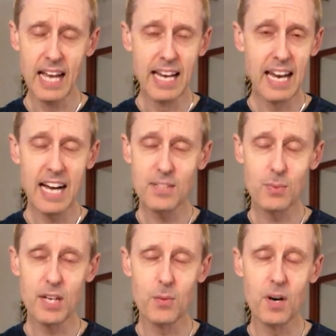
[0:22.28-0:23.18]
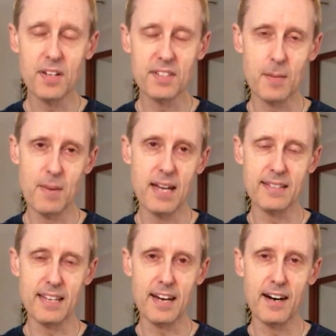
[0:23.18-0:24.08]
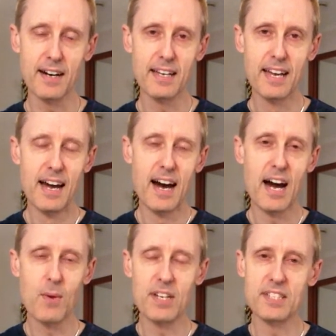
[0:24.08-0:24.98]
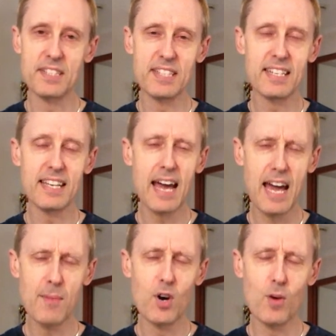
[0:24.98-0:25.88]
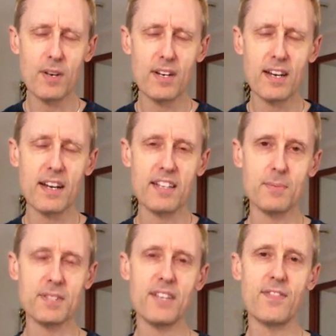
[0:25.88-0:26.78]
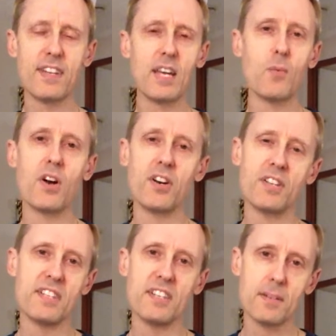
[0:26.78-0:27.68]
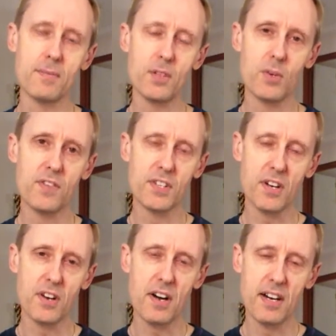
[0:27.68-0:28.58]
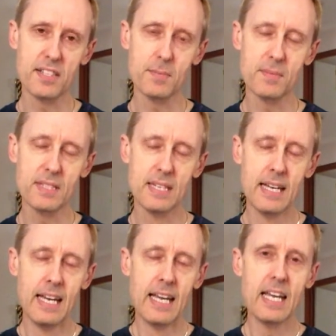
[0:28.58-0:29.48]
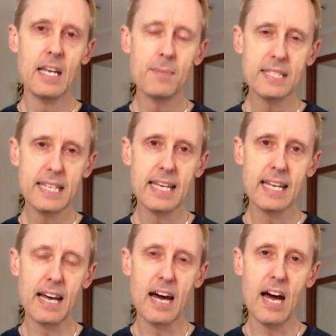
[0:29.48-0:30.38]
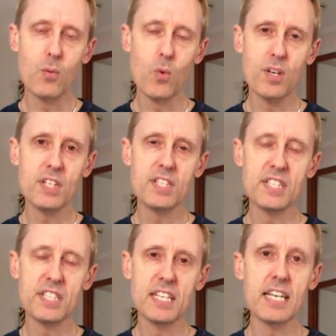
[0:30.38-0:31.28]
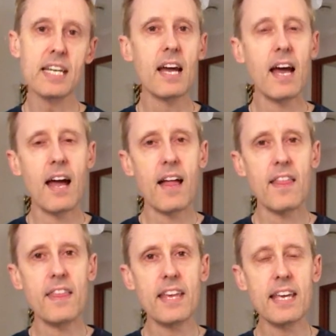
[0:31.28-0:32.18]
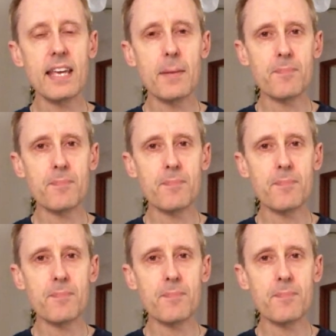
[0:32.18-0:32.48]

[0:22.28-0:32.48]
Last week was amazing. I went to Sydney and Melbourne, and I specifically wanted to see some Louis Vuitton items. In particular, I wanted to see the